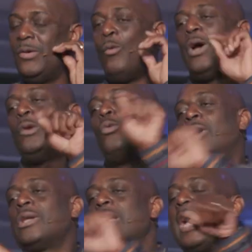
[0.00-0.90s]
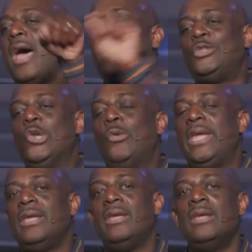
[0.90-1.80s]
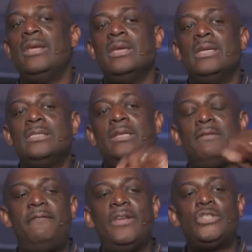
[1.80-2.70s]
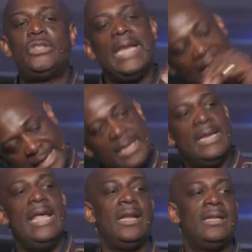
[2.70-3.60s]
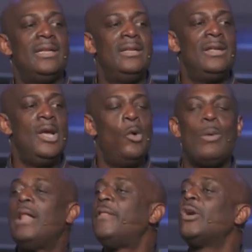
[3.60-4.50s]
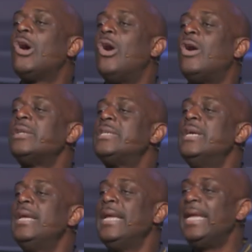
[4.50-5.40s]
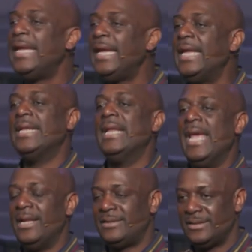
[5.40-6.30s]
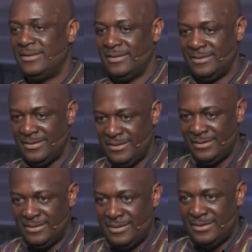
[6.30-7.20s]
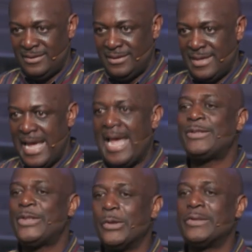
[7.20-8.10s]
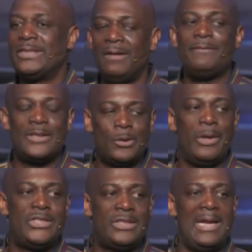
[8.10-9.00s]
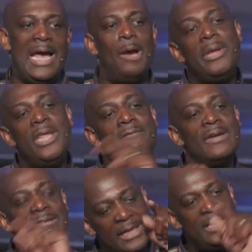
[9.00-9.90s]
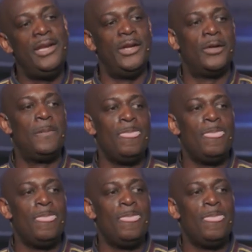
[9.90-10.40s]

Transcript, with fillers: what work God is doing to the fish in the net while they're caught in the net. Ask yourself this question. How many of us in here